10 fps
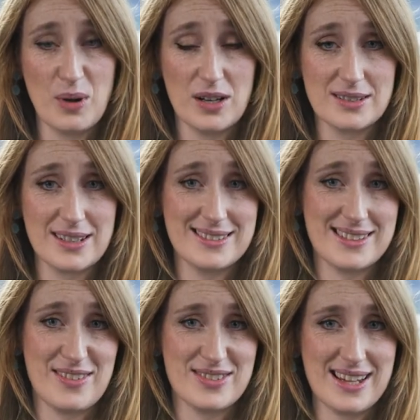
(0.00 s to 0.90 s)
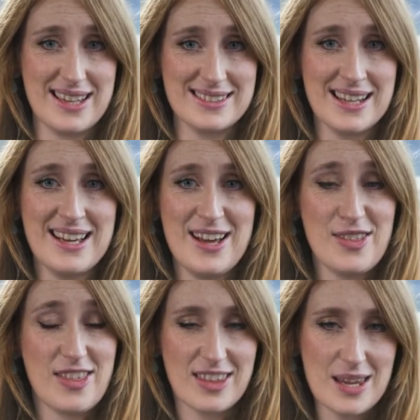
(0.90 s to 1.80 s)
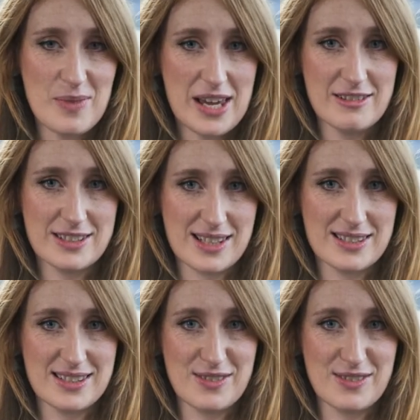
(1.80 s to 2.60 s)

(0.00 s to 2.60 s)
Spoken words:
But as Steph says, the theme here is this